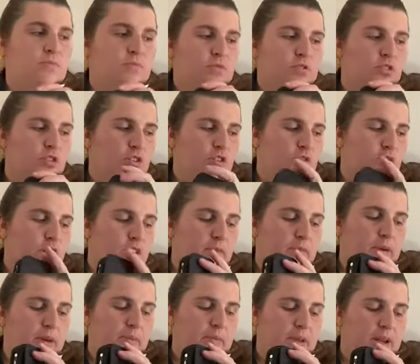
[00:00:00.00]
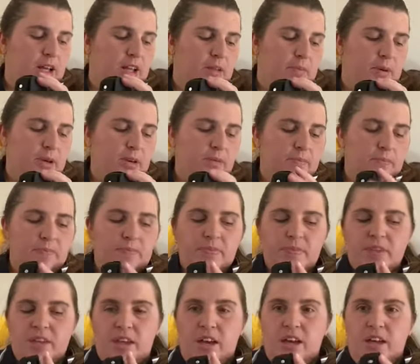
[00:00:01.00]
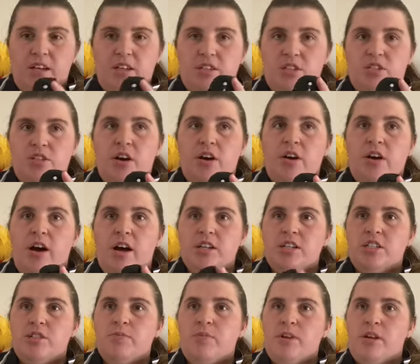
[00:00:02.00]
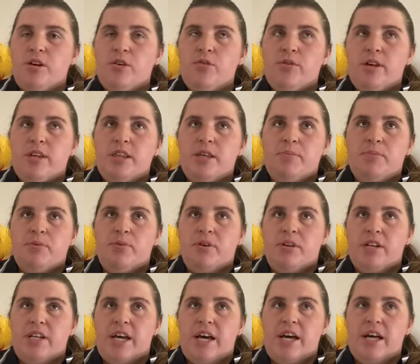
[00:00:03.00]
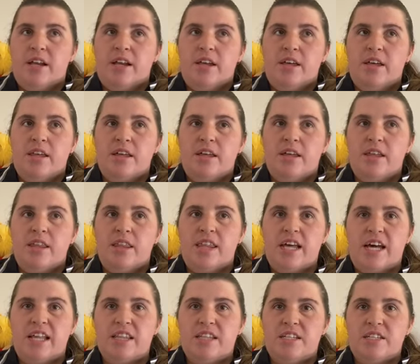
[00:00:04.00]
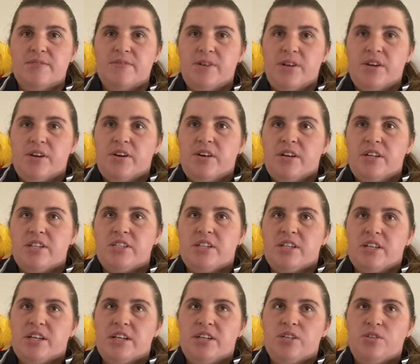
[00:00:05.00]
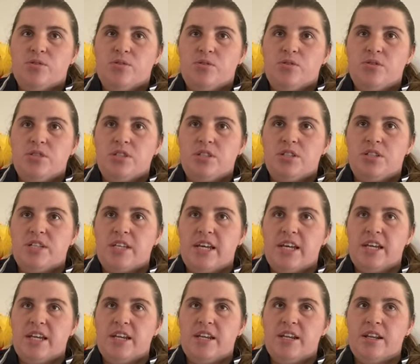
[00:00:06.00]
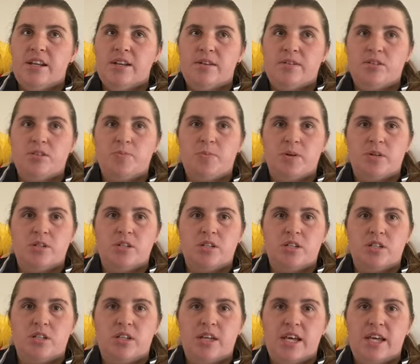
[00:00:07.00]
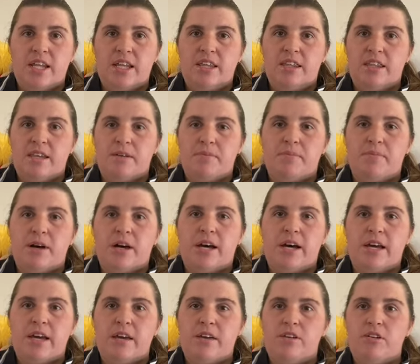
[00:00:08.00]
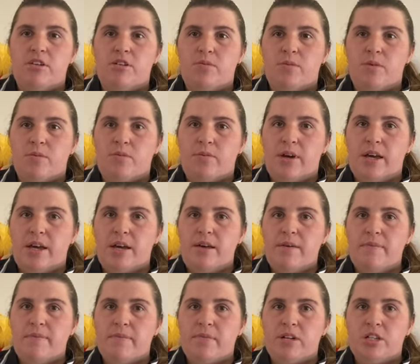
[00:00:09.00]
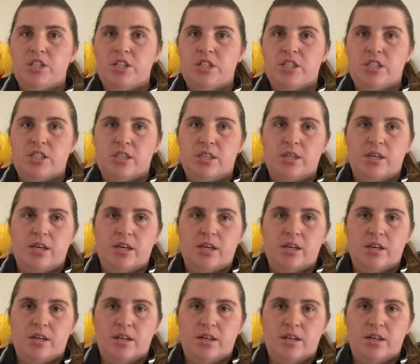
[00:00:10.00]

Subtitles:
Don't groan at me, Penelope. So I just want to quickly point out that this video isn't endorsed, seen, sponsored, anything by Humanware, which is the